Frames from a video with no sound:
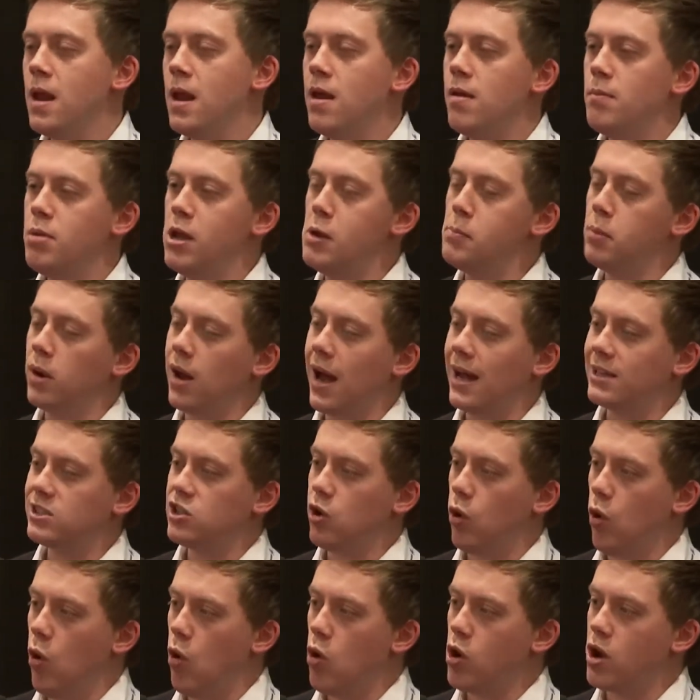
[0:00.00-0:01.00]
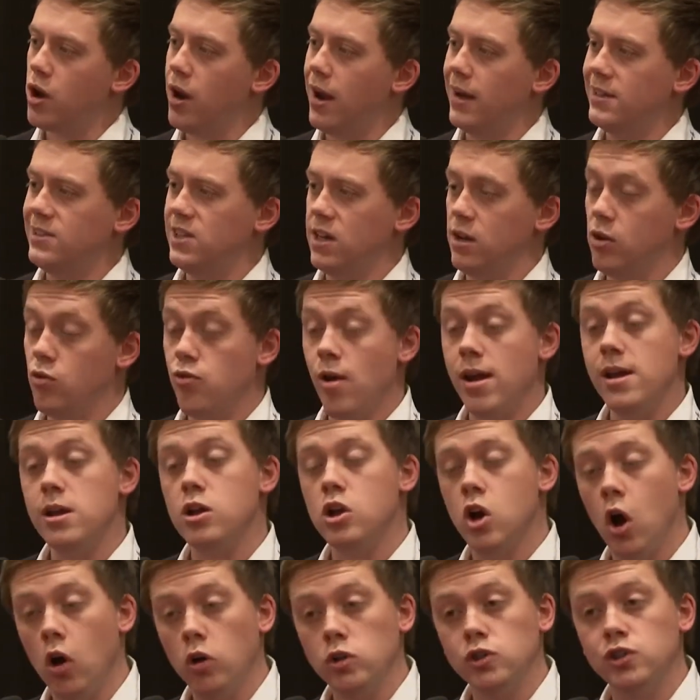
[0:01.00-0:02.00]
People had to organize at great
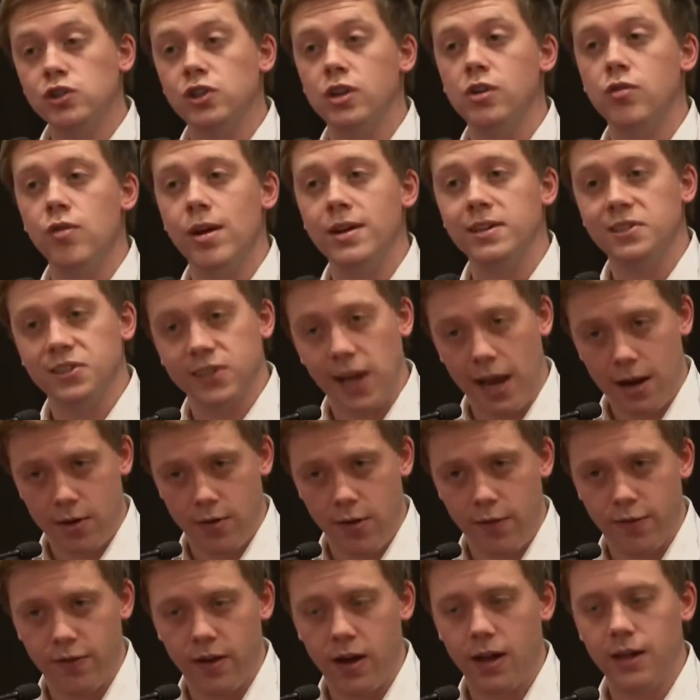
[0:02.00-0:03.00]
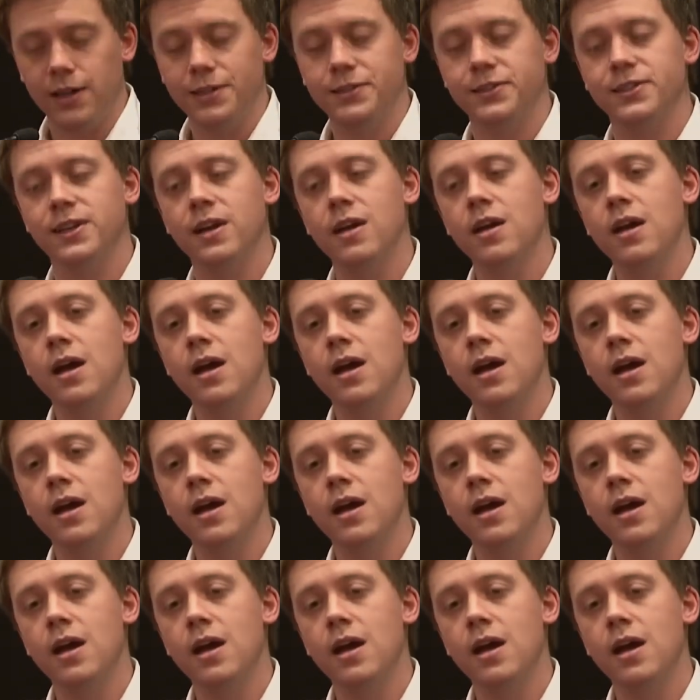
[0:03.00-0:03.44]
cost and great sacrifice.